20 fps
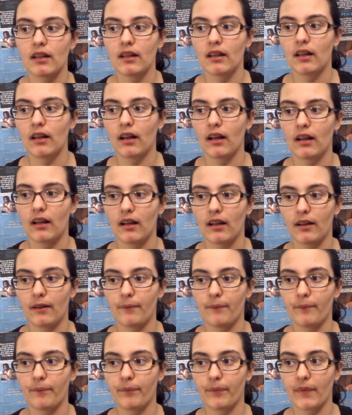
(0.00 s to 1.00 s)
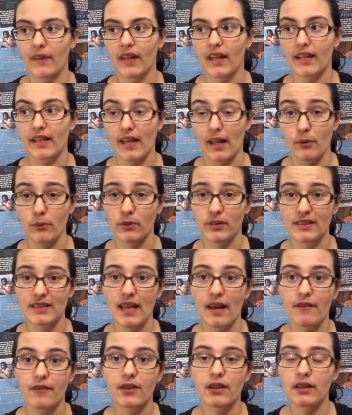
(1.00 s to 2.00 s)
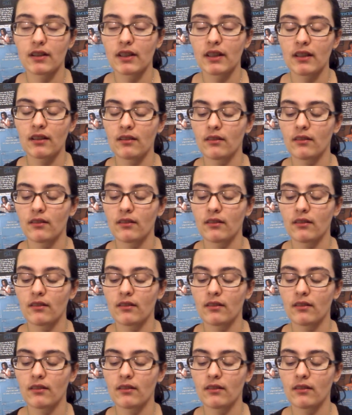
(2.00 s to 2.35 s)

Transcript: Um, and I will definitely,